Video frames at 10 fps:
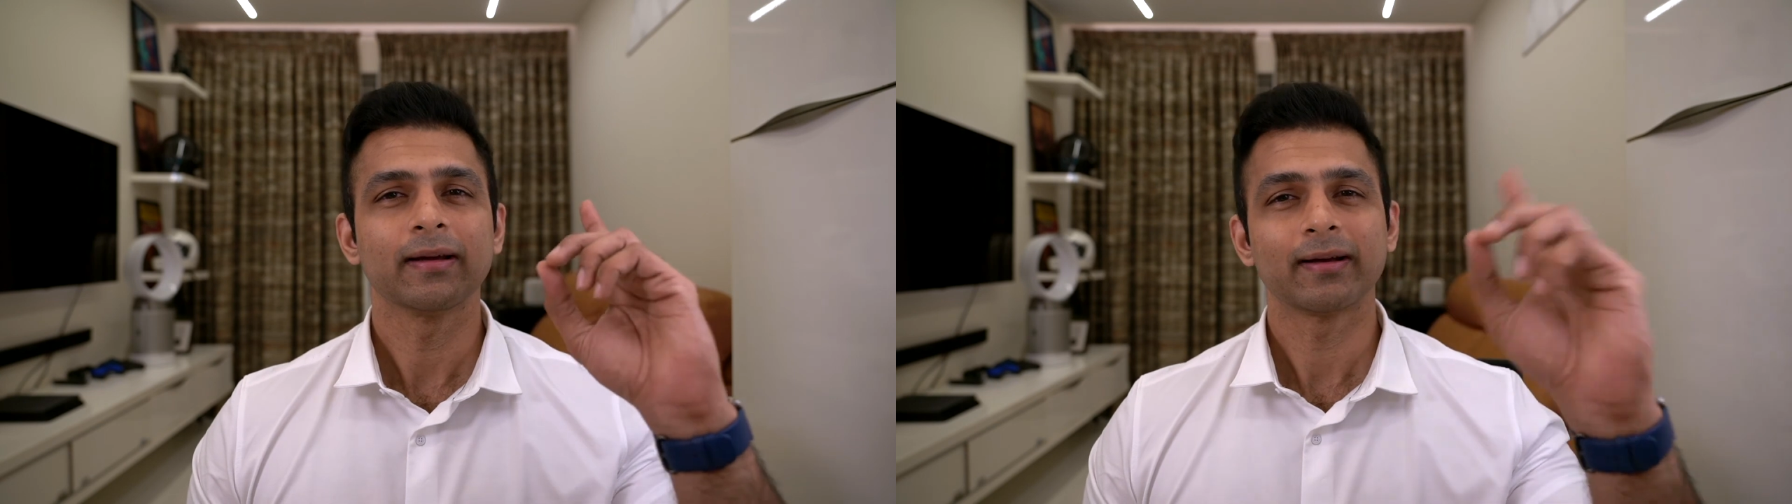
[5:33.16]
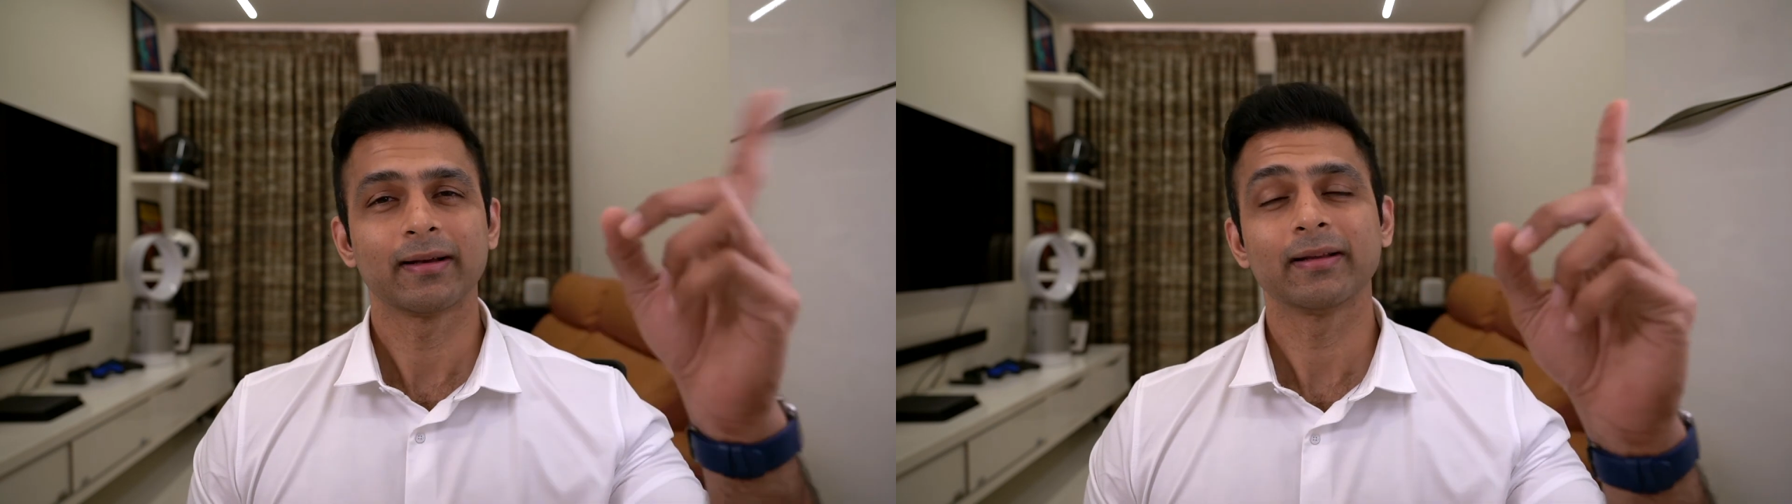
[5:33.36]

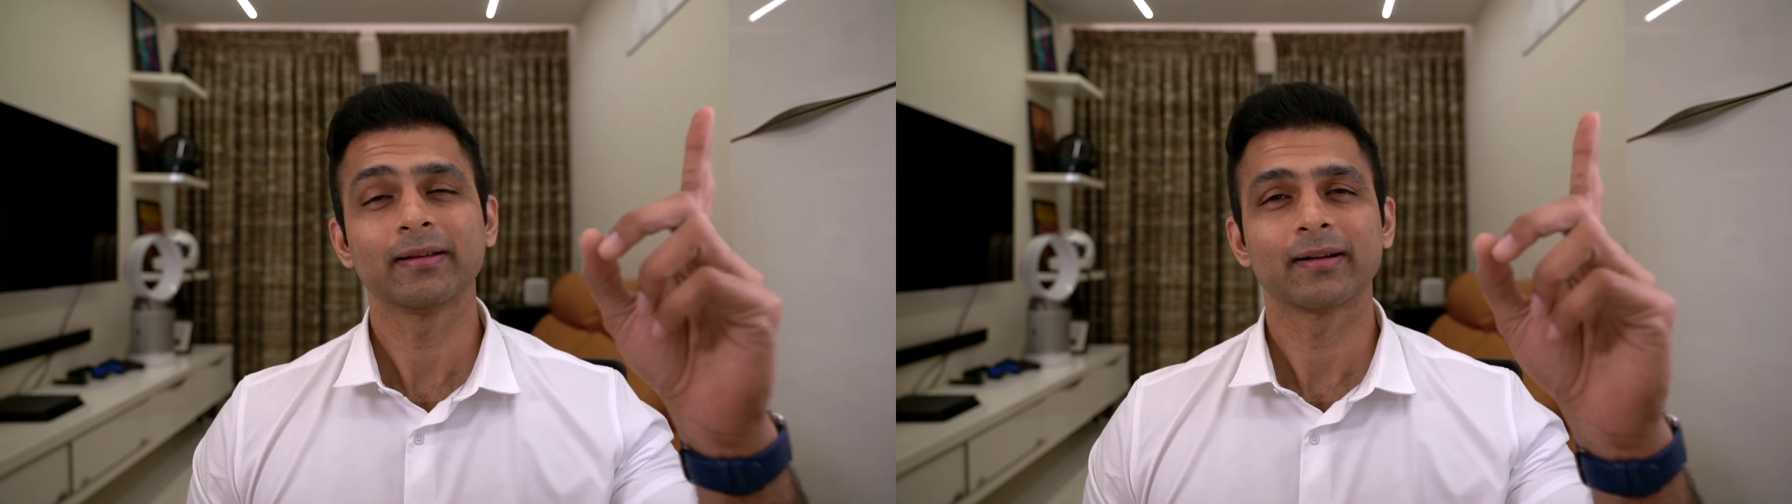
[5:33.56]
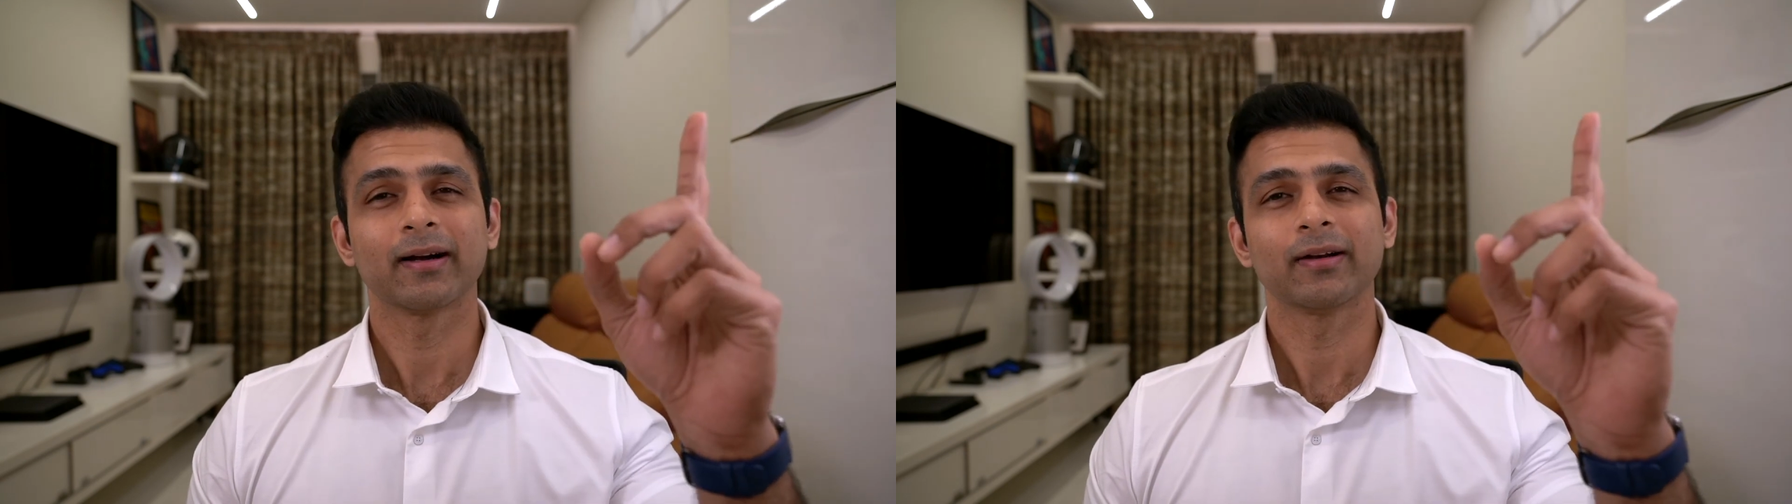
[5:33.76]
click
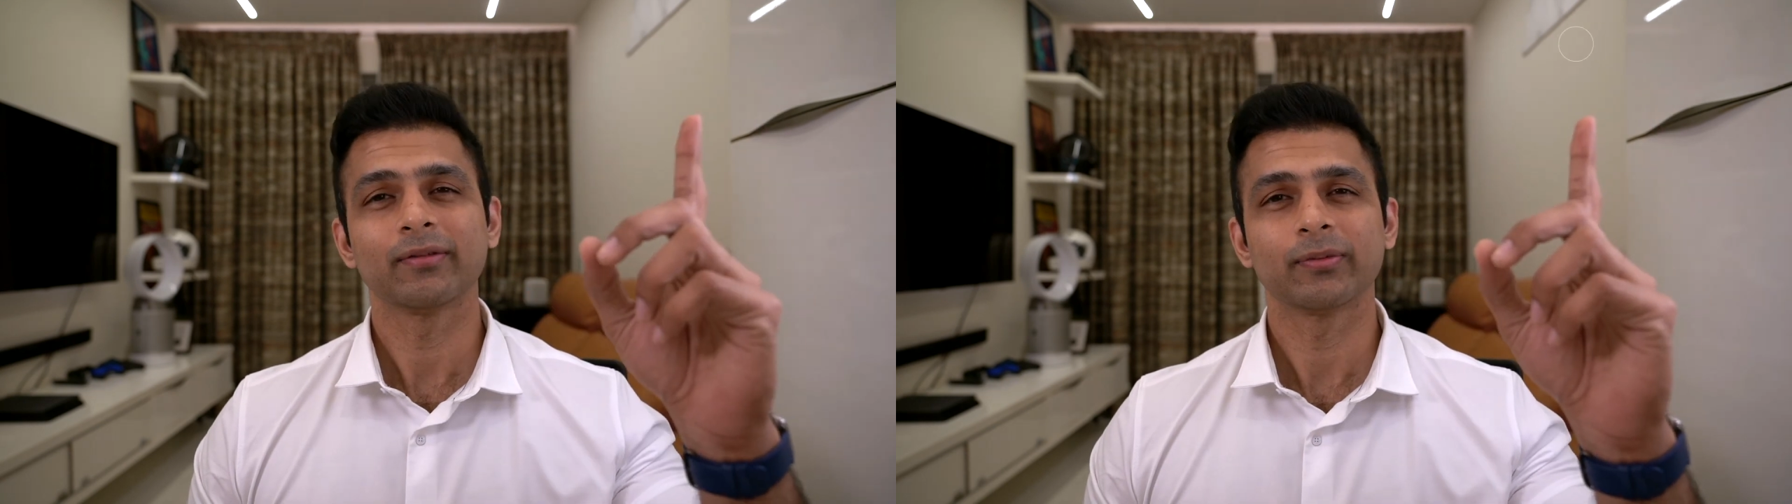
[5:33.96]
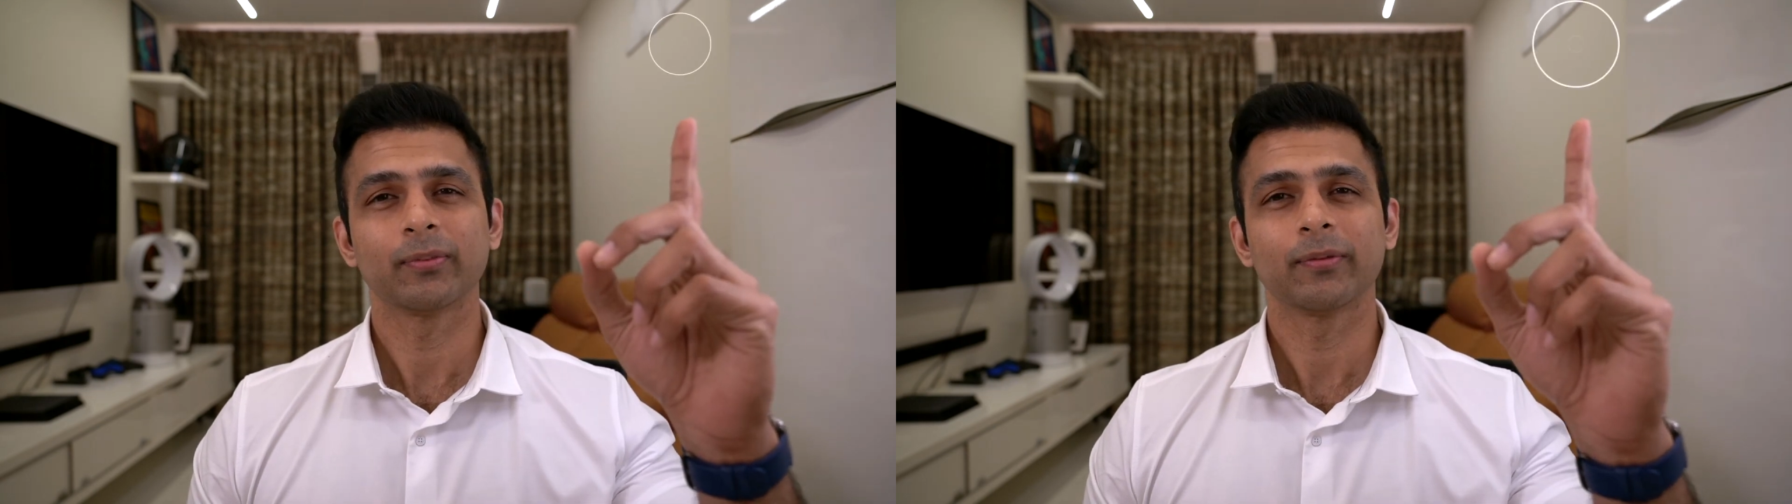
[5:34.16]
the card
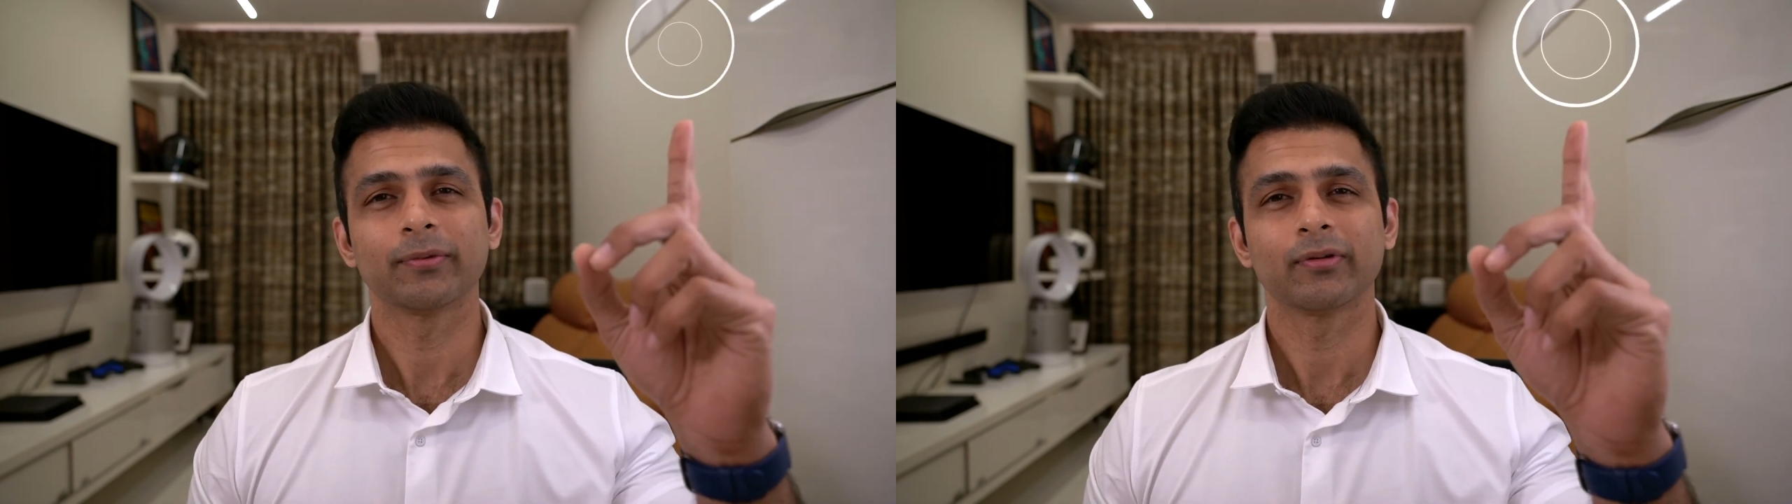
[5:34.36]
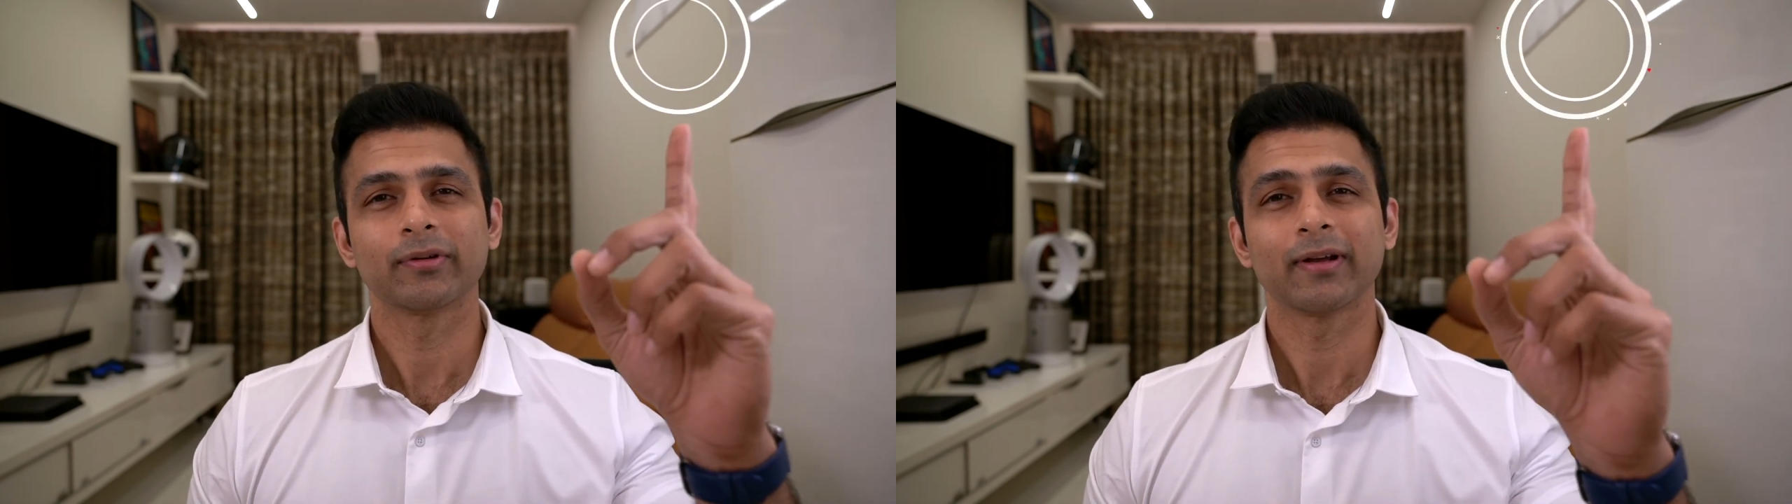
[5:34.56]
which pops
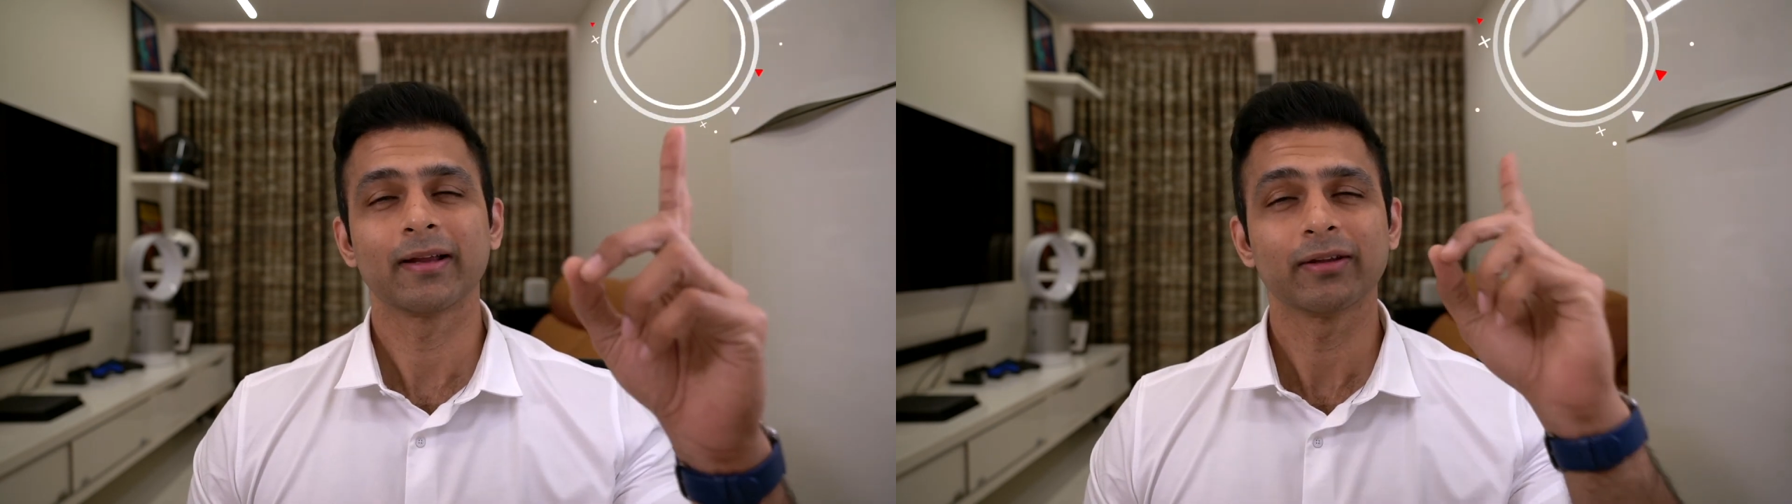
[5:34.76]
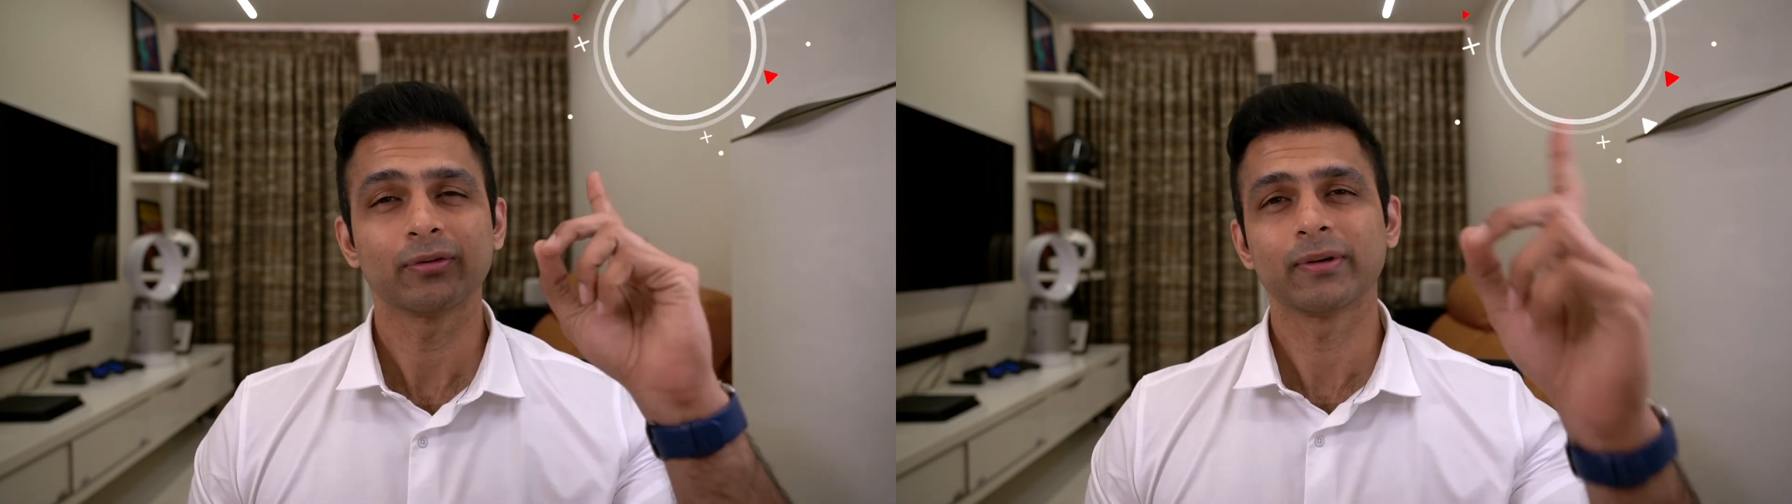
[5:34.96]
out here and this will